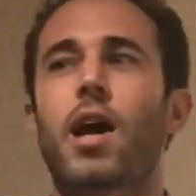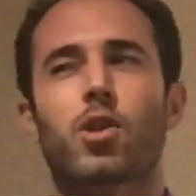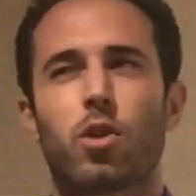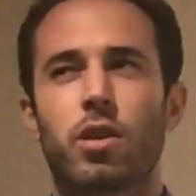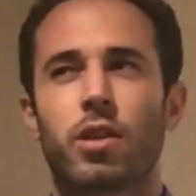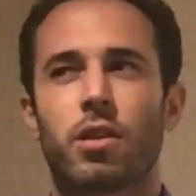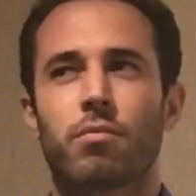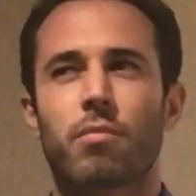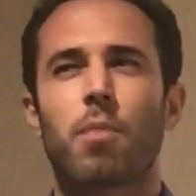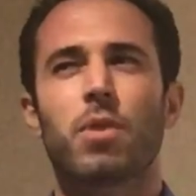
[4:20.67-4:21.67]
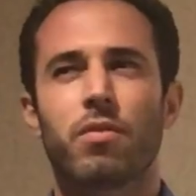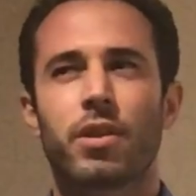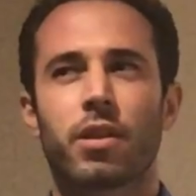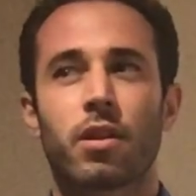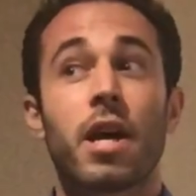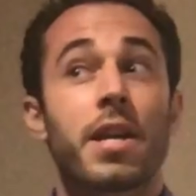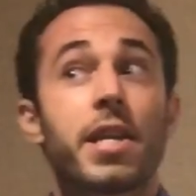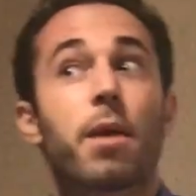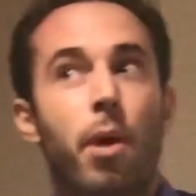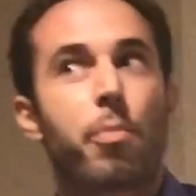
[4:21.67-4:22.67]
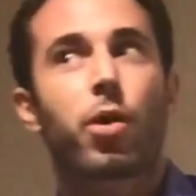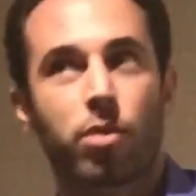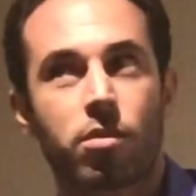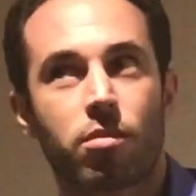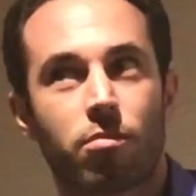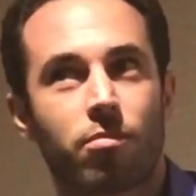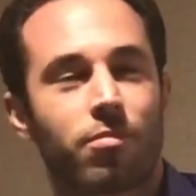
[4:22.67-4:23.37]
actually, I'm living near my parents.